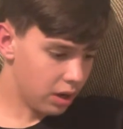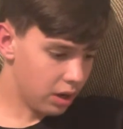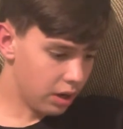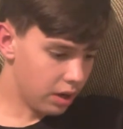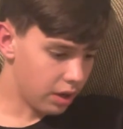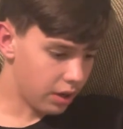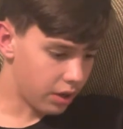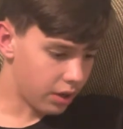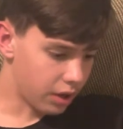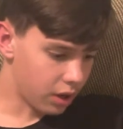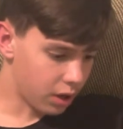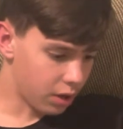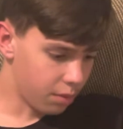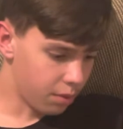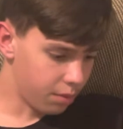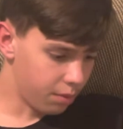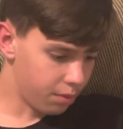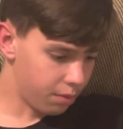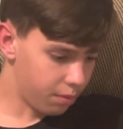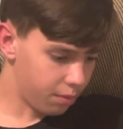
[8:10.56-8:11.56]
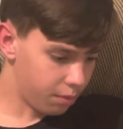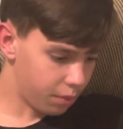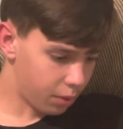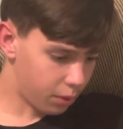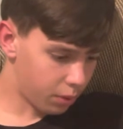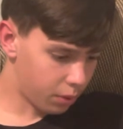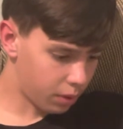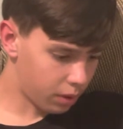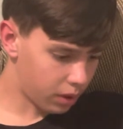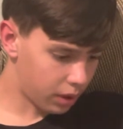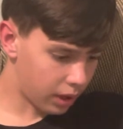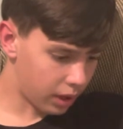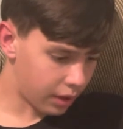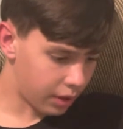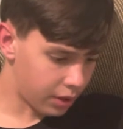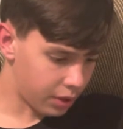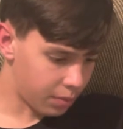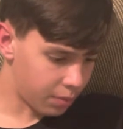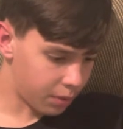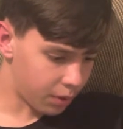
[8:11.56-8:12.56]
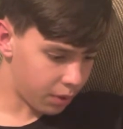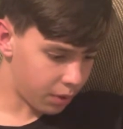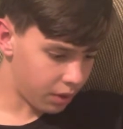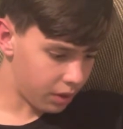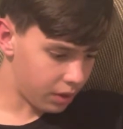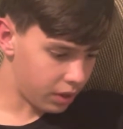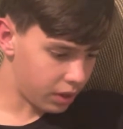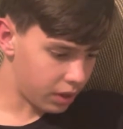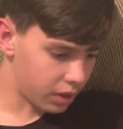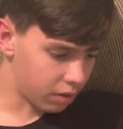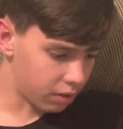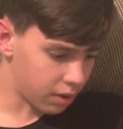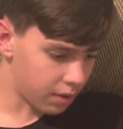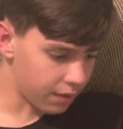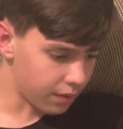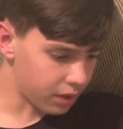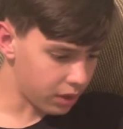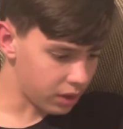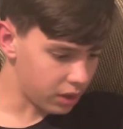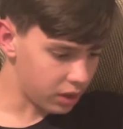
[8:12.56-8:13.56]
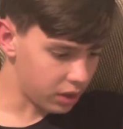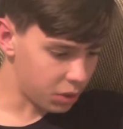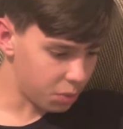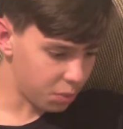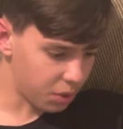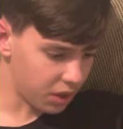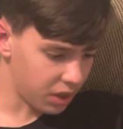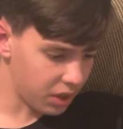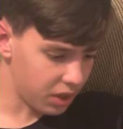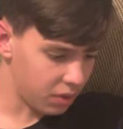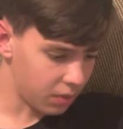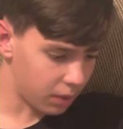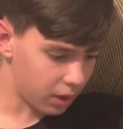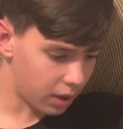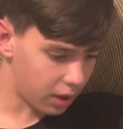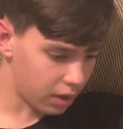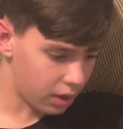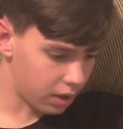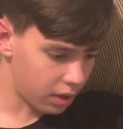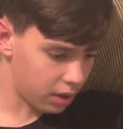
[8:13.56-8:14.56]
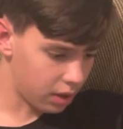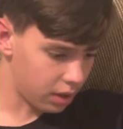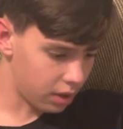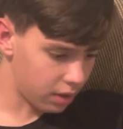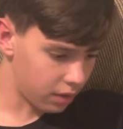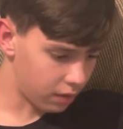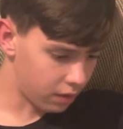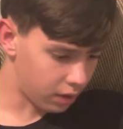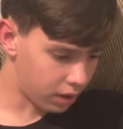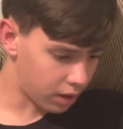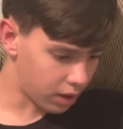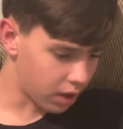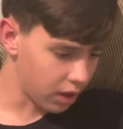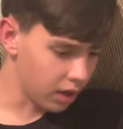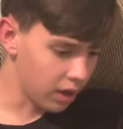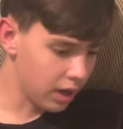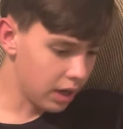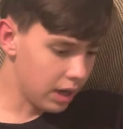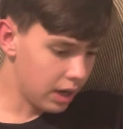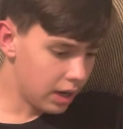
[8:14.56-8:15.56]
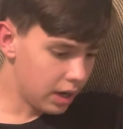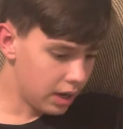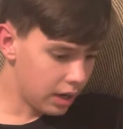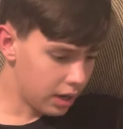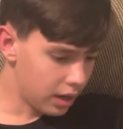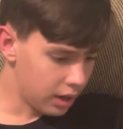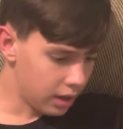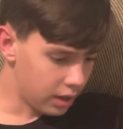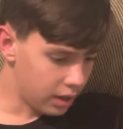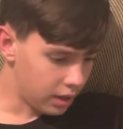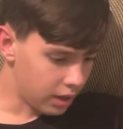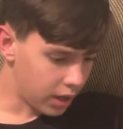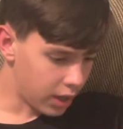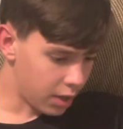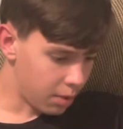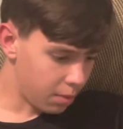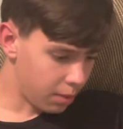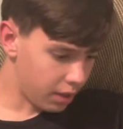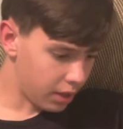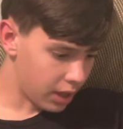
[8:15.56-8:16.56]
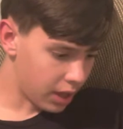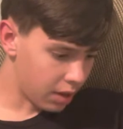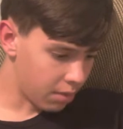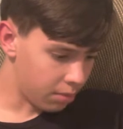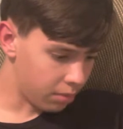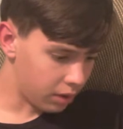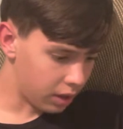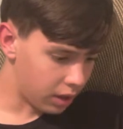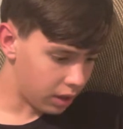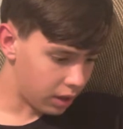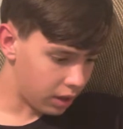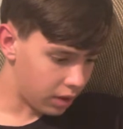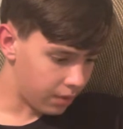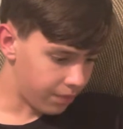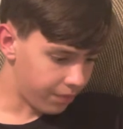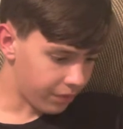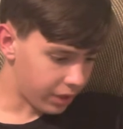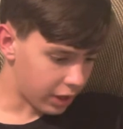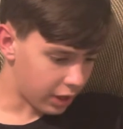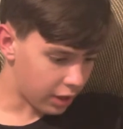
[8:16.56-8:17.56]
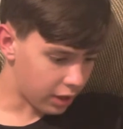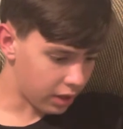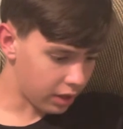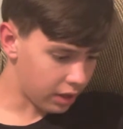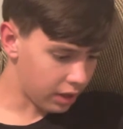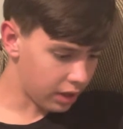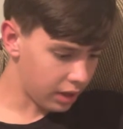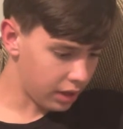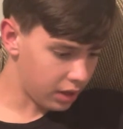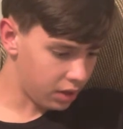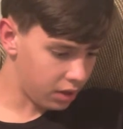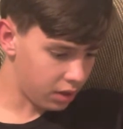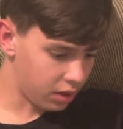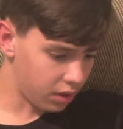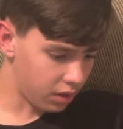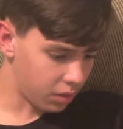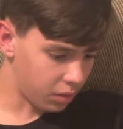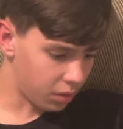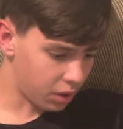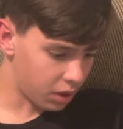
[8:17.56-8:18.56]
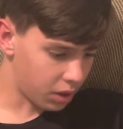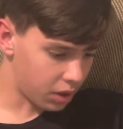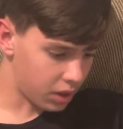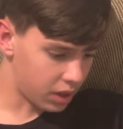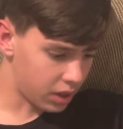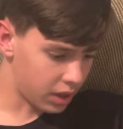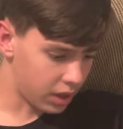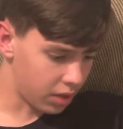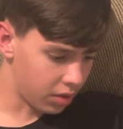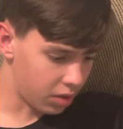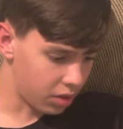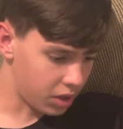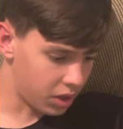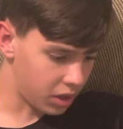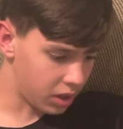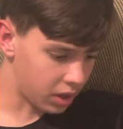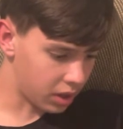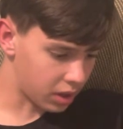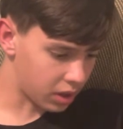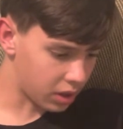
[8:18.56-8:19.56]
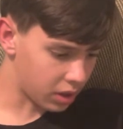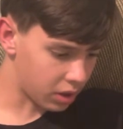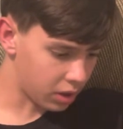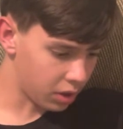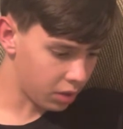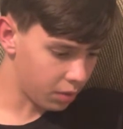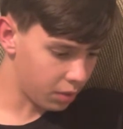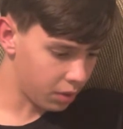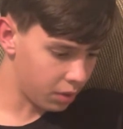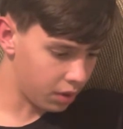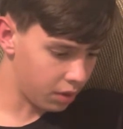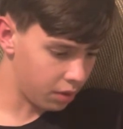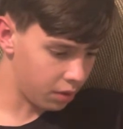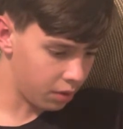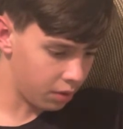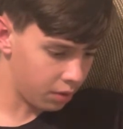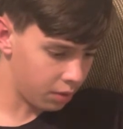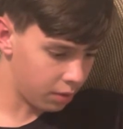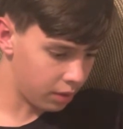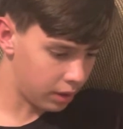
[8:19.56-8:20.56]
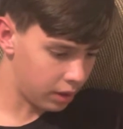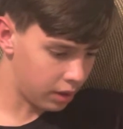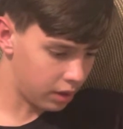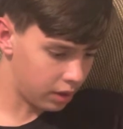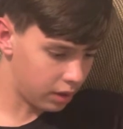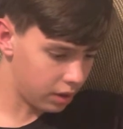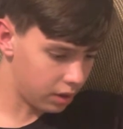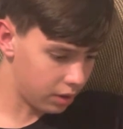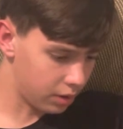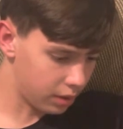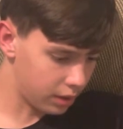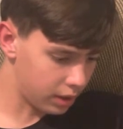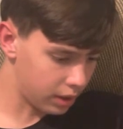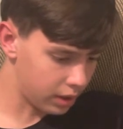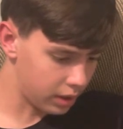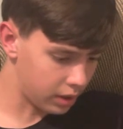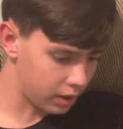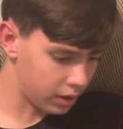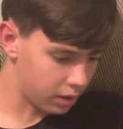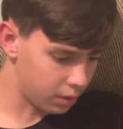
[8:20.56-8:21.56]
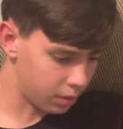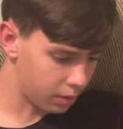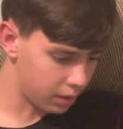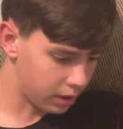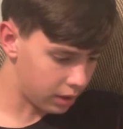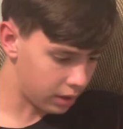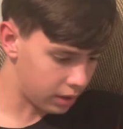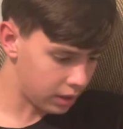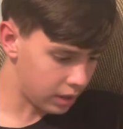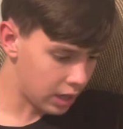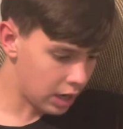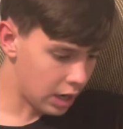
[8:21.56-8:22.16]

the third poured out his bowl into the rivers and springs of water, and they became blood. I heard the angel of the water say, You are just, the Holy One who, what, who is and who was,